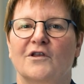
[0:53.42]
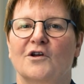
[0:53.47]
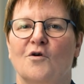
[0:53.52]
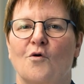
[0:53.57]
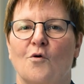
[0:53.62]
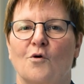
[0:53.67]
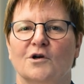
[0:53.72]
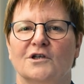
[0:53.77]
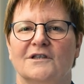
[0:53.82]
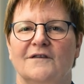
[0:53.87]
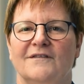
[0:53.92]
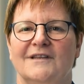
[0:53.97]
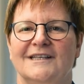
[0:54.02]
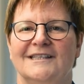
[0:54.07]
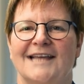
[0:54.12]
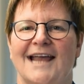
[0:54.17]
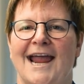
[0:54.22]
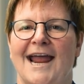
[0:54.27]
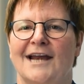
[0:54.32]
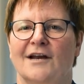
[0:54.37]
the course of
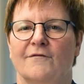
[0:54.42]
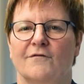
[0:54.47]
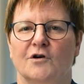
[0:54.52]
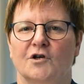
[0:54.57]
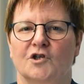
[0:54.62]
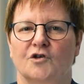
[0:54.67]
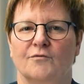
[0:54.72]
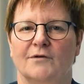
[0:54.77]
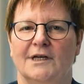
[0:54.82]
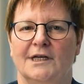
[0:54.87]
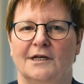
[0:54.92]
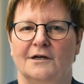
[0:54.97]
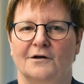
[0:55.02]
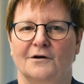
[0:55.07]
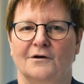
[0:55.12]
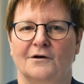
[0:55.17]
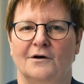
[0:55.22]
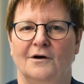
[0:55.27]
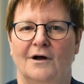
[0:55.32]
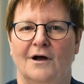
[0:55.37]
this anniversary
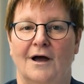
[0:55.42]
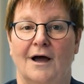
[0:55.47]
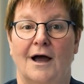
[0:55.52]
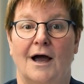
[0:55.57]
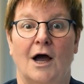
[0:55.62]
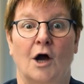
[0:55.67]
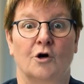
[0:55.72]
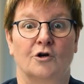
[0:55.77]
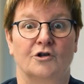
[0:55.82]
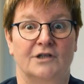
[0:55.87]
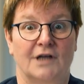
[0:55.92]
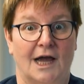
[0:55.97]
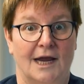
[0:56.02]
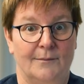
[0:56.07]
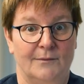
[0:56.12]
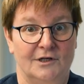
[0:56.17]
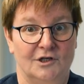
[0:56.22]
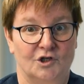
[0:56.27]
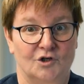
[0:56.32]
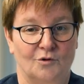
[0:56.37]
year, our
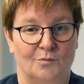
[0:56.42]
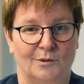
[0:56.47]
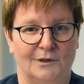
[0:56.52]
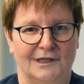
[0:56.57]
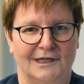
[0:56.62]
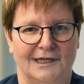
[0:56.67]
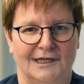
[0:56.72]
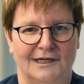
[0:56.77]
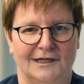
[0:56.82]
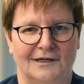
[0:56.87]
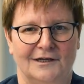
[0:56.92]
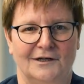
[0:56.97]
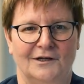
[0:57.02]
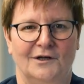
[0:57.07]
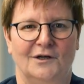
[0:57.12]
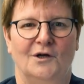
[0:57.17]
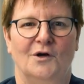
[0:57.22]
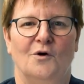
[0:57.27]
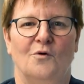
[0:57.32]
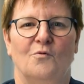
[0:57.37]
Diamond Jubilee
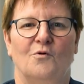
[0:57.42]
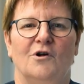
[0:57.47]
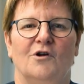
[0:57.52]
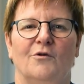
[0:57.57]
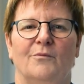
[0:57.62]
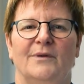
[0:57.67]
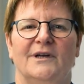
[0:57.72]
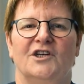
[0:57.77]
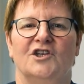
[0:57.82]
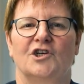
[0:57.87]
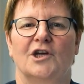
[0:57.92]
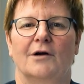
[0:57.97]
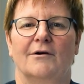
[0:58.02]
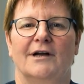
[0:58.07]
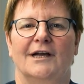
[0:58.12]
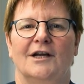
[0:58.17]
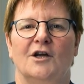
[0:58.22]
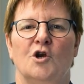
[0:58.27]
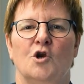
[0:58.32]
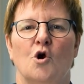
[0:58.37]
we will be
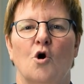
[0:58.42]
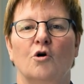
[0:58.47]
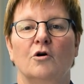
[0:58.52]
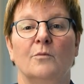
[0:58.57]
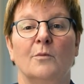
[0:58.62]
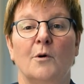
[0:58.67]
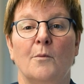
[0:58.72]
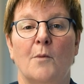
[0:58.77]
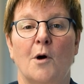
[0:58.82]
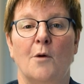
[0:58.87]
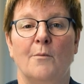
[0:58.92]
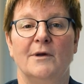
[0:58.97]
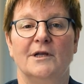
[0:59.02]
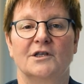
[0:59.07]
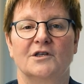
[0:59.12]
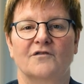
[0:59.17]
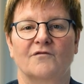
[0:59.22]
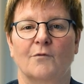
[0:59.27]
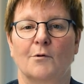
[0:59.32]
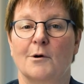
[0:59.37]
sharing notable
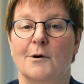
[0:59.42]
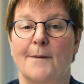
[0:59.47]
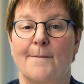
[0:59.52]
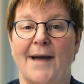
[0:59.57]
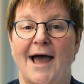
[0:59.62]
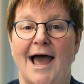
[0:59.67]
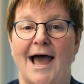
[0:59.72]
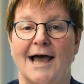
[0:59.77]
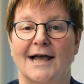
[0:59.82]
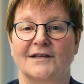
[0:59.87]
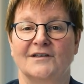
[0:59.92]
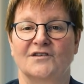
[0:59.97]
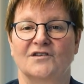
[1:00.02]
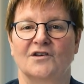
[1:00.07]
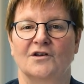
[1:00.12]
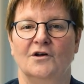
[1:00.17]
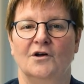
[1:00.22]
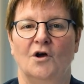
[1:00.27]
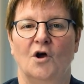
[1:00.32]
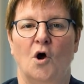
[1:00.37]
moments from our
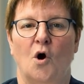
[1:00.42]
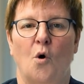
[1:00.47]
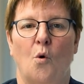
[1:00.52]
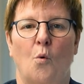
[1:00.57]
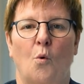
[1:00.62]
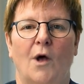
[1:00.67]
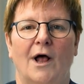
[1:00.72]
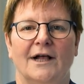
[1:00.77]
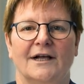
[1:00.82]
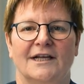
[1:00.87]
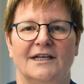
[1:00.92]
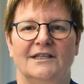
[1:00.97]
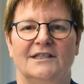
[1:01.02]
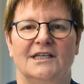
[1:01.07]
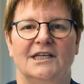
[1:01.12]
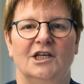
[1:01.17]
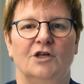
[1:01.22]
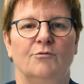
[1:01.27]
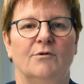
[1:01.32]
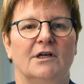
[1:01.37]
past while
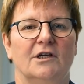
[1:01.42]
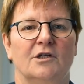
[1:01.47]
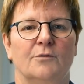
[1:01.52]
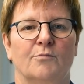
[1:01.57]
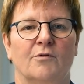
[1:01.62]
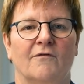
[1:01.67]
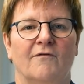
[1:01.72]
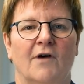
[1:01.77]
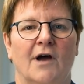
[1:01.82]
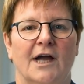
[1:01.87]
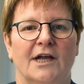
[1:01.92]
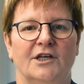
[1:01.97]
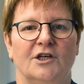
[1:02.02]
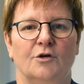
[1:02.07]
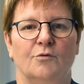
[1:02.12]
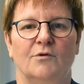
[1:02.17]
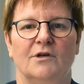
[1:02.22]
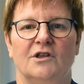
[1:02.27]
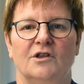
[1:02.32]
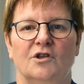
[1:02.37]
continuing to provide
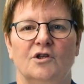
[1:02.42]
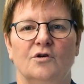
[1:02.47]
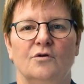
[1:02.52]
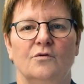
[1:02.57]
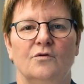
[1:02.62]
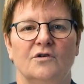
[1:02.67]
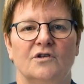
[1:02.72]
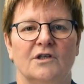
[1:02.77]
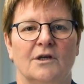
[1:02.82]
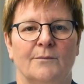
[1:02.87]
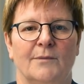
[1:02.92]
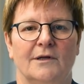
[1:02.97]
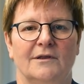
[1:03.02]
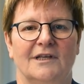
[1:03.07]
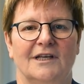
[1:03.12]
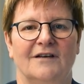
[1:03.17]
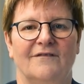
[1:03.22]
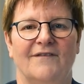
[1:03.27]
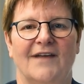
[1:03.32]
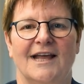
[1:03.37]
you with news
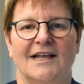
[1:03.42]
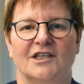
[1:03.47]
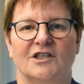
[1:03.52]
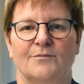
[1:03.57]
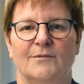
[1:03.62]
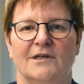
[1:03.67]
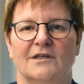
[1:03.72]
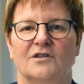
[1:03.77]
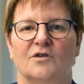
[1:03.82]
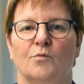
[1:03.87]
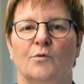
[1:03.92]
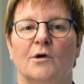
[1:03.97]
about the advancements